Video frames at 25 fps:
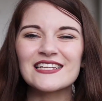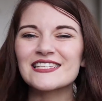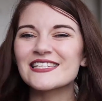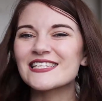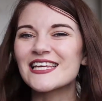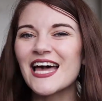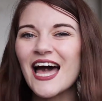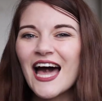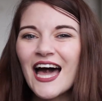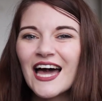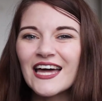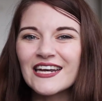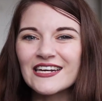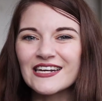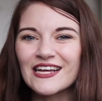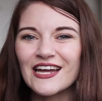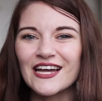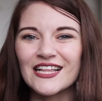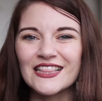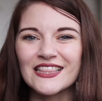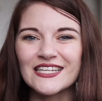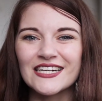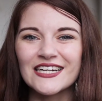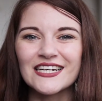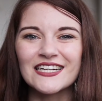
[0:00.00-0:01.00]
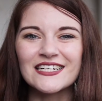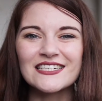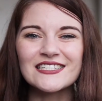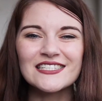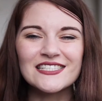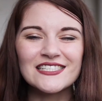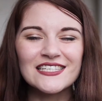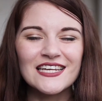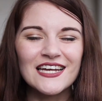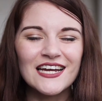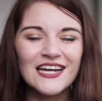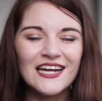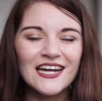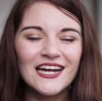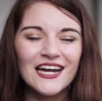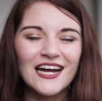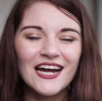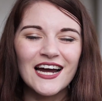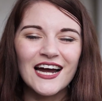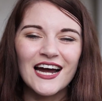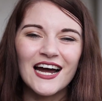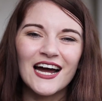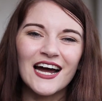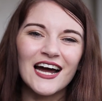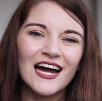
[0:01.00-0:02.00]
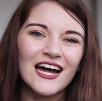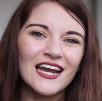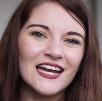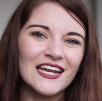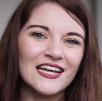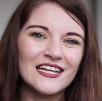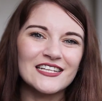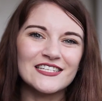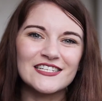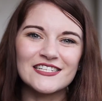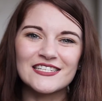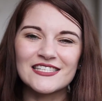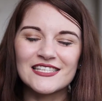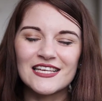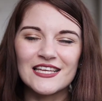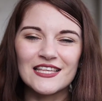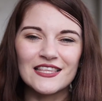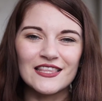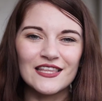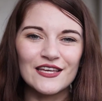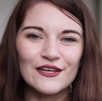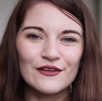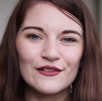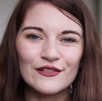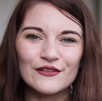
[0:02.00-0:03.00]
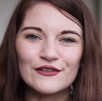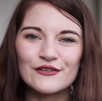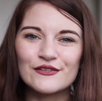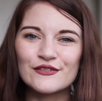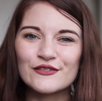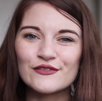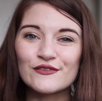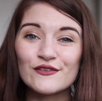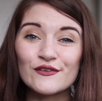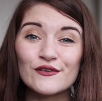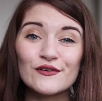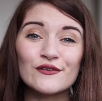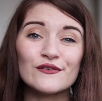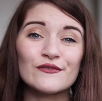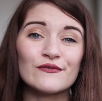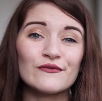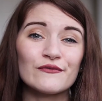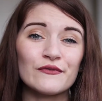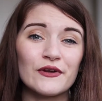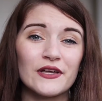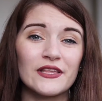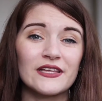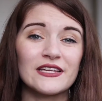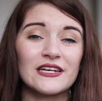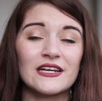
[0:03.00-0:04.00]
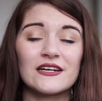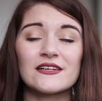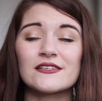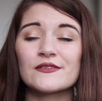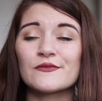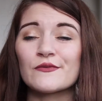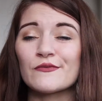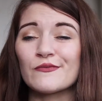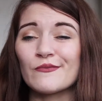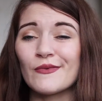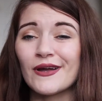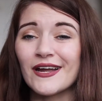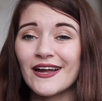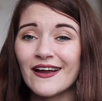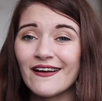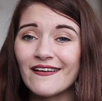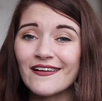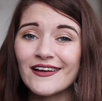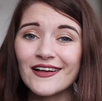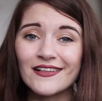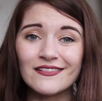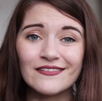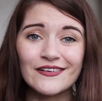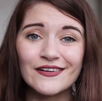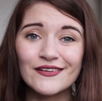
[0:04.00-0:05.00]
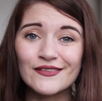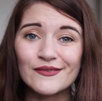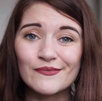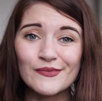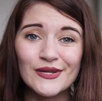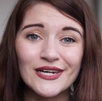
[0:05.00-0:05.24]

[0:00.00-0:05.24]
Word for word: tan colours and I just think they suit really nice with my hair color at the